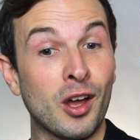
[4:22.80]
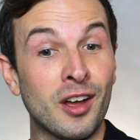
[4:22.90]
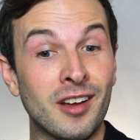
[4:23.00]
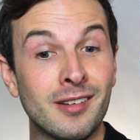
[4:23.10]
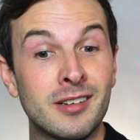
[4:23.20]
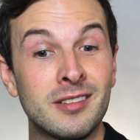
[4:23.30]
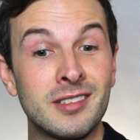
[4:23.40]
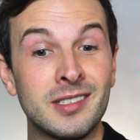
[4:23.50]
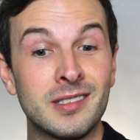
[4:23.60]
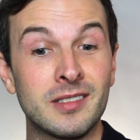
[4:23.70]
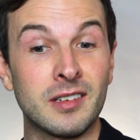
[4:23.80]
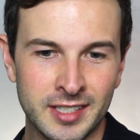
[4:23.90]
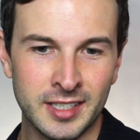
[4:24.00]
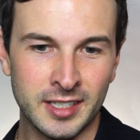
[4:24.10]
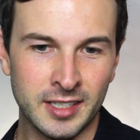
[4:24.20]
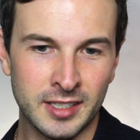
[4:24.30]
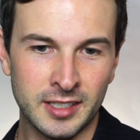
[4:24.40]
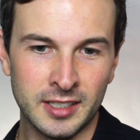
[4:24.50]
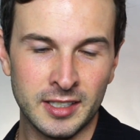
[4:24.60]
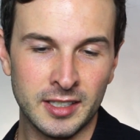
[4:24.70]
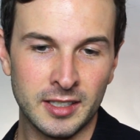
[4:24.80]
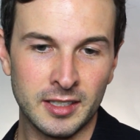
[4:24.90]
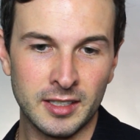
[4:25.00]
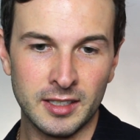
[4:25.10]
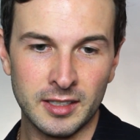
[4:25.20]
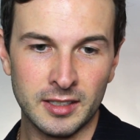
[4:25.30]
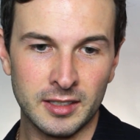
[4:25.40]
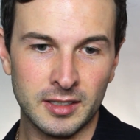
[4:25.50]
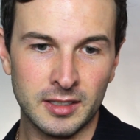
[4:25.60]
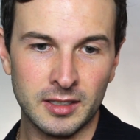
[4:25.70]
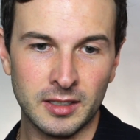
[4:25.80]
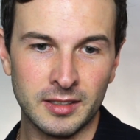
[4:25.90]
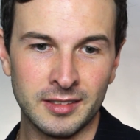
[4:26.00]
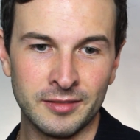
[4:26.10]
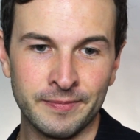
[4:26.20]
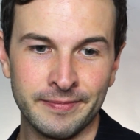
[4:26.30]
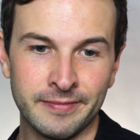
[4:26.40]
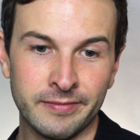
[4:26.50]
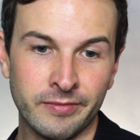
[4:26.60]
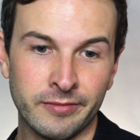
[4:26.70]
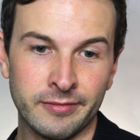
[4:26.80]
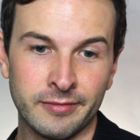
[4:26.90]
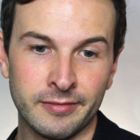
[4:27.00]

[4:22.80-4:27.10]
Oh. And Penelope, put down that book at once. You shall confuse your